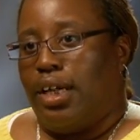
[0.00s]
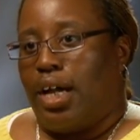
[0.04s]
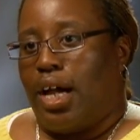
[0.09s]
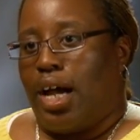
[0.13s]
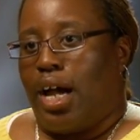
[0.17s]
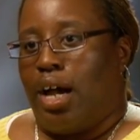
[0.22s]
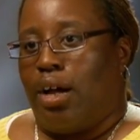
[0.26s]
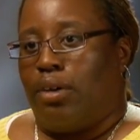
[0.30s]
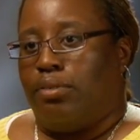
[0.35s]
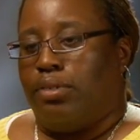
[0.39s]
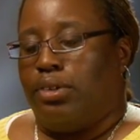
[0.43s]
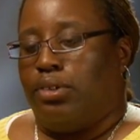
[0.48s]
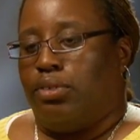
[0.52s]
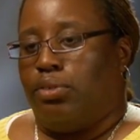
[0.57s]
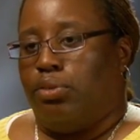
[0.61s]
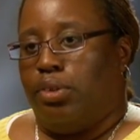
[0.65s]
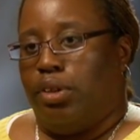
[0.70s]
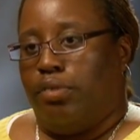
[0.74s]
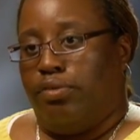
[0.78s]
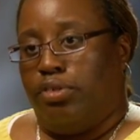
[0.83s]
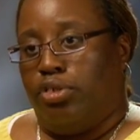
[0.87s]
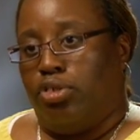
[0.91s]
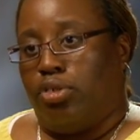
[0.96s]
Wow. I was
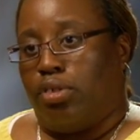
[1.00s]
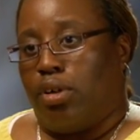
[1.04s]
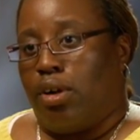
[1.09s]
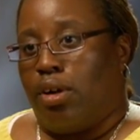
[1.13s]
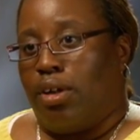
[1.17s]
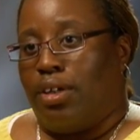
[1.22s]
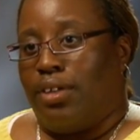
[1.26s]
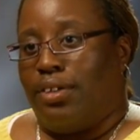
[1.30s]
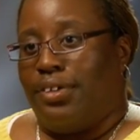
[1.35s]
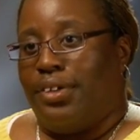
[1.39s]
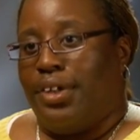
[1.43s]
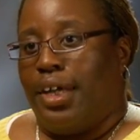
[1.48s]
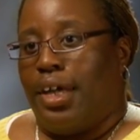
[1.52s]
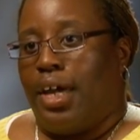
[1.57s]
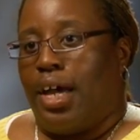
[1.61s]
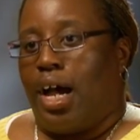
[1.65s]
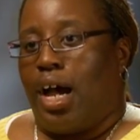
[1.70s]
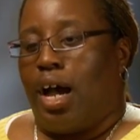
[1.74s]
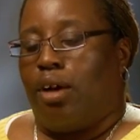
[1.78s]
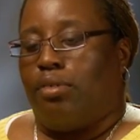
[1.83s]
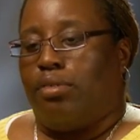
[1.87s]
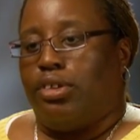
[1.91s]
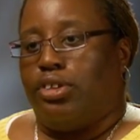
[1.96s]
withdrawn.
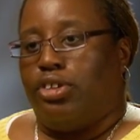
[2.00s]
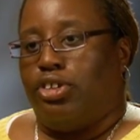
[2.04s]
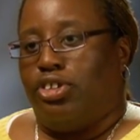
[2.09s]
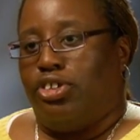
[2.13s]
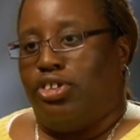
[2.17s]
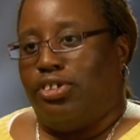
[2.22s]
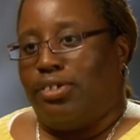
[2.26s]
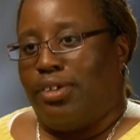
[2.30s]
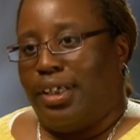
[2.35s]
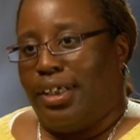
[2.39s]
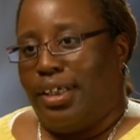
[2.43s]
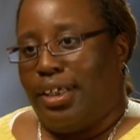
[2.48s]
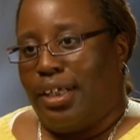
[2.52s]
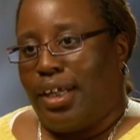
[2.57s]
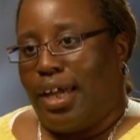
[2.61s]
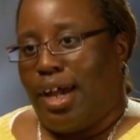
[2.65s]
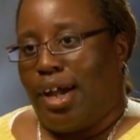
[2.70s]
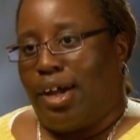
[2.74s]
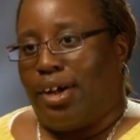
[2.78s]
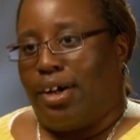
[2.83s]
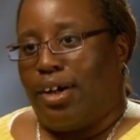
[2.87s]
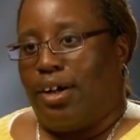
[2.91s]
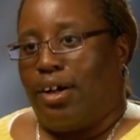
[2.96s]
I was drinking
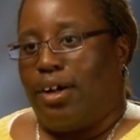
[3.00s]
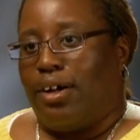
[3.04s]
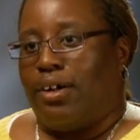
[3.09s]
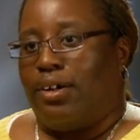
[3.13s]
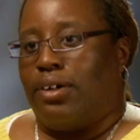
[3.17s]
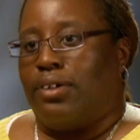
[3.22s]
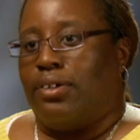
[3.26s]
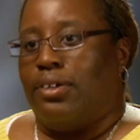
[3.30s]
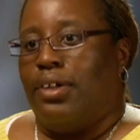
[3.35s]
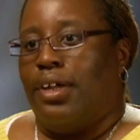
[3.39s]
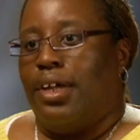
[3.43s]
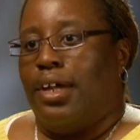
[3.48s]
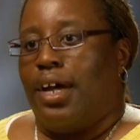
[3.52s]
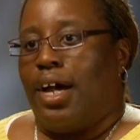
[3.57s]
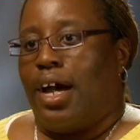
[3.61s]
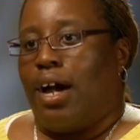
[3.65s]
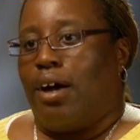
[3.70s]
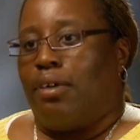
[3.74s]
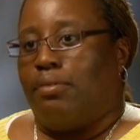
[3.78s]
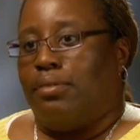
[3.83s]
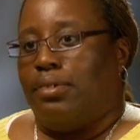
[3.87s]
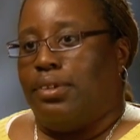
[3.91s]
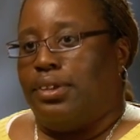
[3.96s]
alcohol.
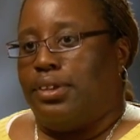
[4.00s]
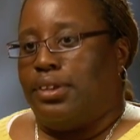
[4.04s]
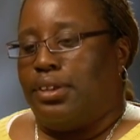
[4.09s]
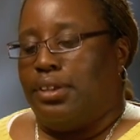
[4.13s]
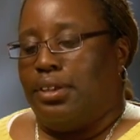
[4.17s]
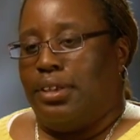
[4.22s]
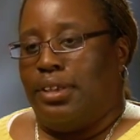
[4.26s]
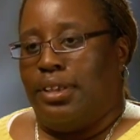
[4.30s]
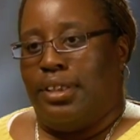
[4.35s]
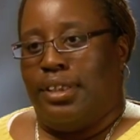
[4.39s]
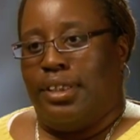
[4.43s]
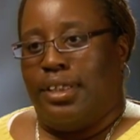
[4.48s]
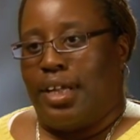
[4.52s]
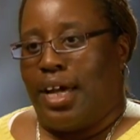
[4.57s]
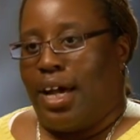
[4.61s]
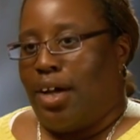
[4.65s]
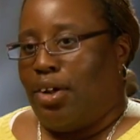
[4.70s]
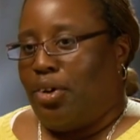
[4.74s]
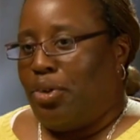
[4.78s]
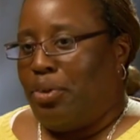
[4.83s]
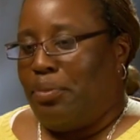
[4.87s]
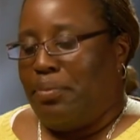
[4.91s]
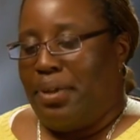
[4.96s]
I was
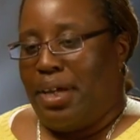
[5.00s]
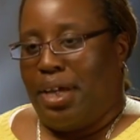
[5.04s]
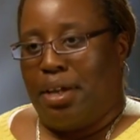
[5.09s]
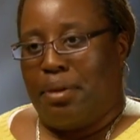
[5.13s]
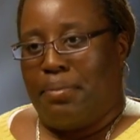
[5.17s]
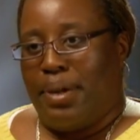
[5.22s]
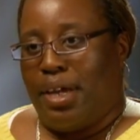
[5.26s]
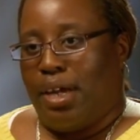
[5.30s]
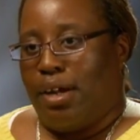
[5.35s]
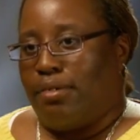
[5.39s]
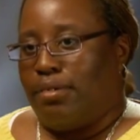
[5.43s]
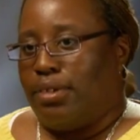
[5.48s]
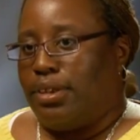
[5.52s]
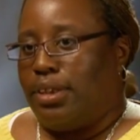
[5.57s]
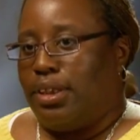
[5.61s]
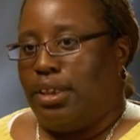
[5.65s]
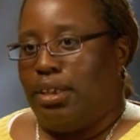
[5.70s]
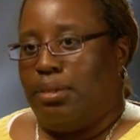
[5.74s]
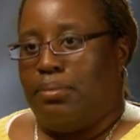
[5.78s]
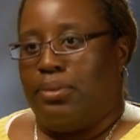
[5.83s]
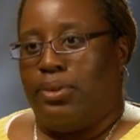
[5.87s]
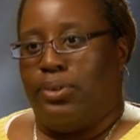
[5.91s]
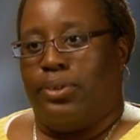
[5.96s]
not obeying parents
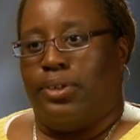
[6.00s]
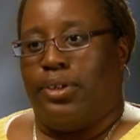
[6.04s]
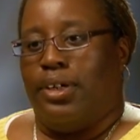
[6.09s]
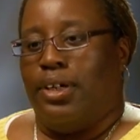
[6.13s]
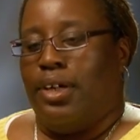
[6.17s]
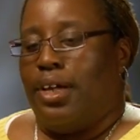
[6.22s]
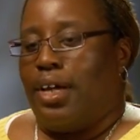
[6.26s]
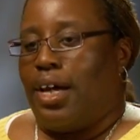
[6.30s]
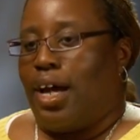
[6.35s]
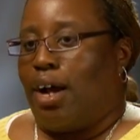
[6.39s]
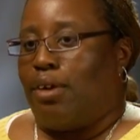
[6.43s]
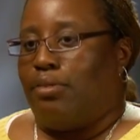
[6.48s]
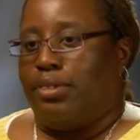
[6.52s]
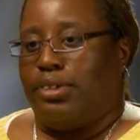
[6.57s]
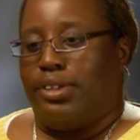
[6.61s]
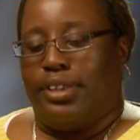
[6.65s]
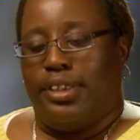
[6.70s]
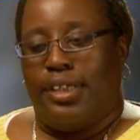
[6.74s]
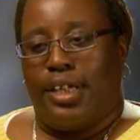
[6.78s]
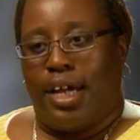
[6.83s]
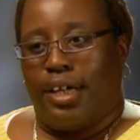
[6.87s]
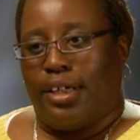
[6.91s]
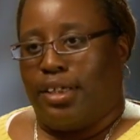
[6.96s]
anymore. I
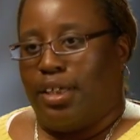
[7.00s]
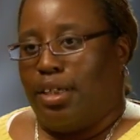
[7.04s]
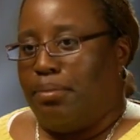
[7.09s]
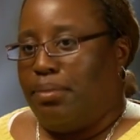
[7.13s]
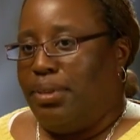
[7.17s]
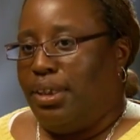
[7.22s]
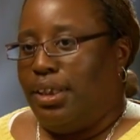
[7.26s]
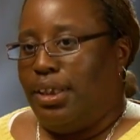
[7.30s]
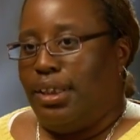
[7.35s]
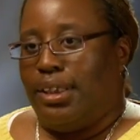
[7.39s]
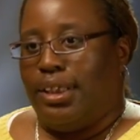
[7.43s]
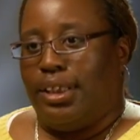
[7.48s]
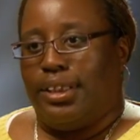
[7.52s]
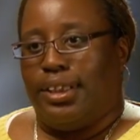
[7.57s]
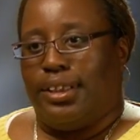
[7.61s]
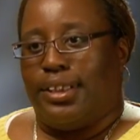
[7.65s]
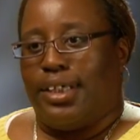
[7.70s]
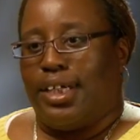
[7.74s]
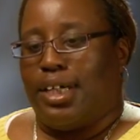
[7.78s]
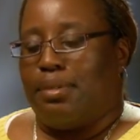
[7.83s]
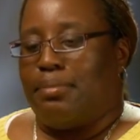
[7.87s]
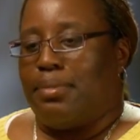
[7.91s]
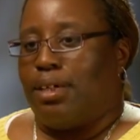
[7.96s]
was not coming in at the
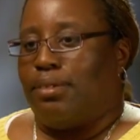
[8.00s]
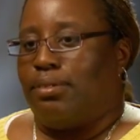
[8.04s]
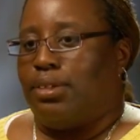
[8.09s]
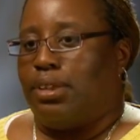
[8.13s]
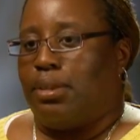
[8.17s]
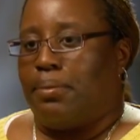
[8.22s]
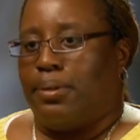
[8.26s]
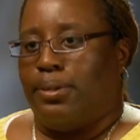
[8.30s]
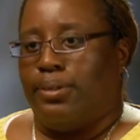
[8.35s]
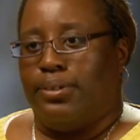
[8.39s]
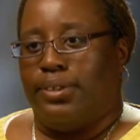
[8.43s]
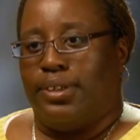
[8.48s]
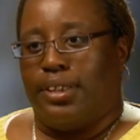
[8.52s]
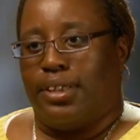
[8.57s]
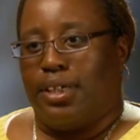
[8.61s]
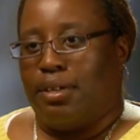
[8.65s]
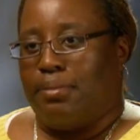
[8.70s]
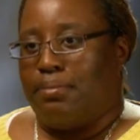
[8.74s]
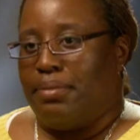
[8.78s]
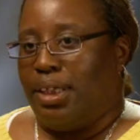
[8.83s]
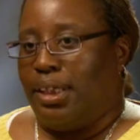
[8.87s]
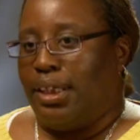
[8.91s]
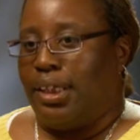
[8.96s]
time I was supposed to
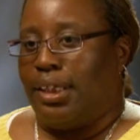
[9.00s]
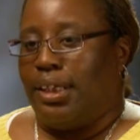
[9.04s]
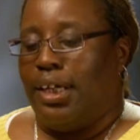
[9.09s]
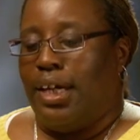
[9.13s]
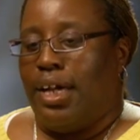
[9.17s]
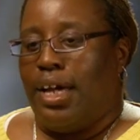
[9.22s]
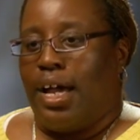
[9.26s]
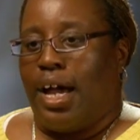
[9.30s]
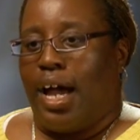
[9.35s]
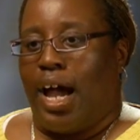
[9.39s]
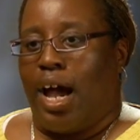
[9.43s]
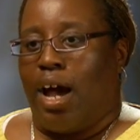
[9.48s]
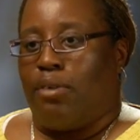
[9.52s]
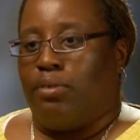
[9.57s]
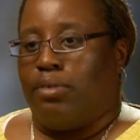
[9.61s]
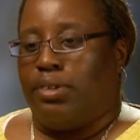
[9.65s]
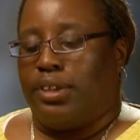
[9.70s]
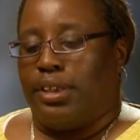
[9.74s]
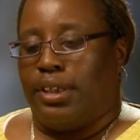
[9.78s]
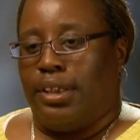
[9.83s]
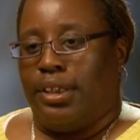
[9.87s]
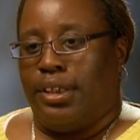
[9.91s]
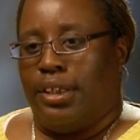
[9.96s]
come in. I
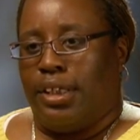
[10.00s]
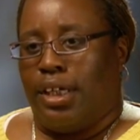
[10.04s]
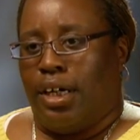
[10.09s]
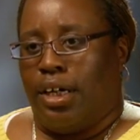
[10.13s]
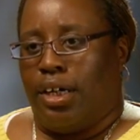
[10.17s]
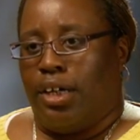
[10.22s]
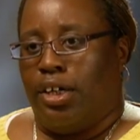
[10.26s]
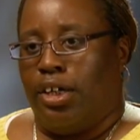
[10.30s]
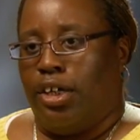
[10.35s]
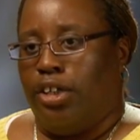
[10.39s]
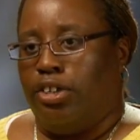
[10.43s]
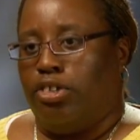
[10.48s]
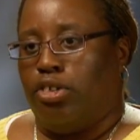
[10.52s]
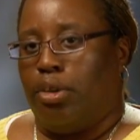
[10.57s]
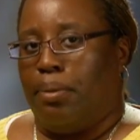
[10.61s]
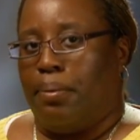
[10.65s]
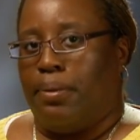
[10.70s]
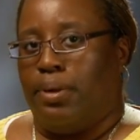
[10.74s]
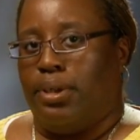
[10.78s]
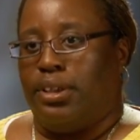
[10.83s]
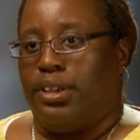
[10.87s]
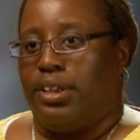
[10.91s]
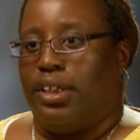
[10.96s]
was in
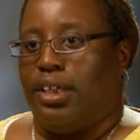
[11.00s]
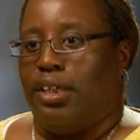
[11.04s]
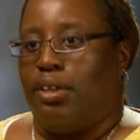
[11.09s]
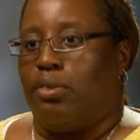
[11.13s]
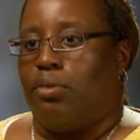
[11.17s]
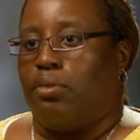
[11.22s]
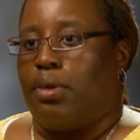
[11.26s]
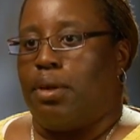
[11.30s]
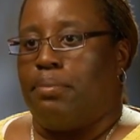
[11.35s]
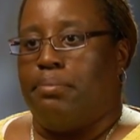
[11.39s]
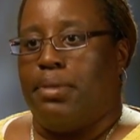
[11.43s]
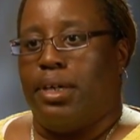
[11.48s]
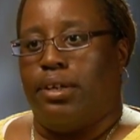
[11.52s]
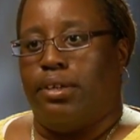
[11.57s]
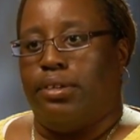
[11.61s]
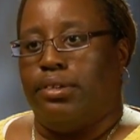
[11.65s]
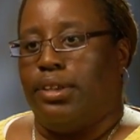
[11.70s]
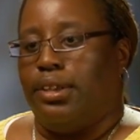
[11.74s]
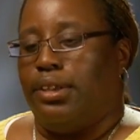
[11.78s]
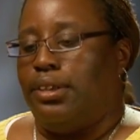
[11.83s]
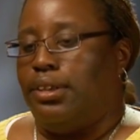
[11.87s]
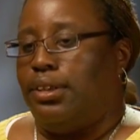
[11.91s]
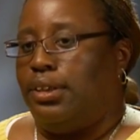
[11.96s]
100%
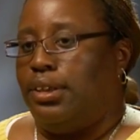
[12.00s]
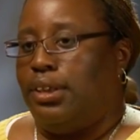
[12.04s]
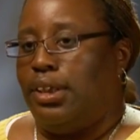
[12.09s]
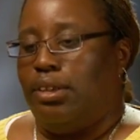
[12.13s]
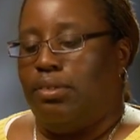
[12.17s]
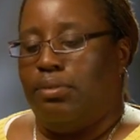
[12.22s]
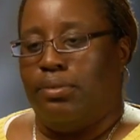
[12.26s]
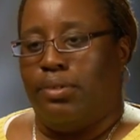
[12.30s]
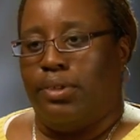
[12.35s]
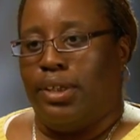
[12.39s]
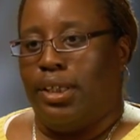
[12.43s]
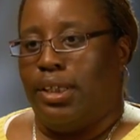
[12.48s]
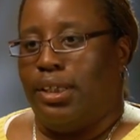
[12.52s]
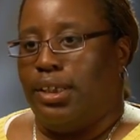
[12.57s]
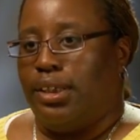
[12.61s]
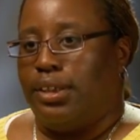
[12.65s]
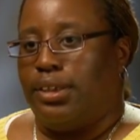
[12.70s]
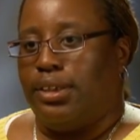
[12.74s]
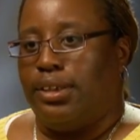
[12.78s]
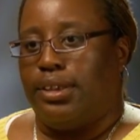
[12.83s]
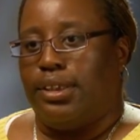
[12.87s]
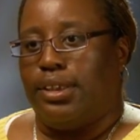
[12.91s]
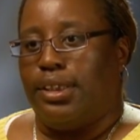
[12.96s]
rebellion, didn't want to
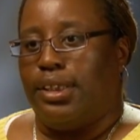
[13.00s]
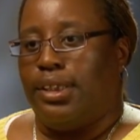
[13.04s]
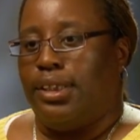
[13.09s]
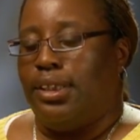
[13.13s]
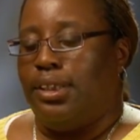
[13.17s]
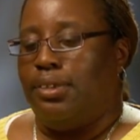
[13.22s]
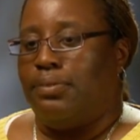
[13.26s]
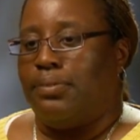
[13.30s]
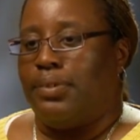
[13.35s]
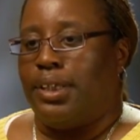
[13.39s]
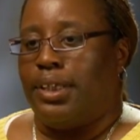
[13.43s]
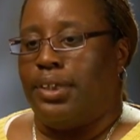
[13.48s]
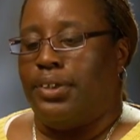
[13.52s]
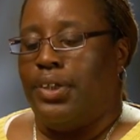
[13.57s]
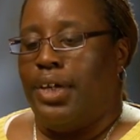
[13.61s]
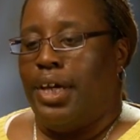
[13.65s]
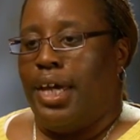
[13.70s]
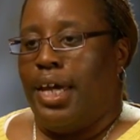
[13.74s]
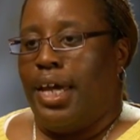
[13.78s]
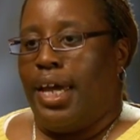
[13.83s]
listen to anyone.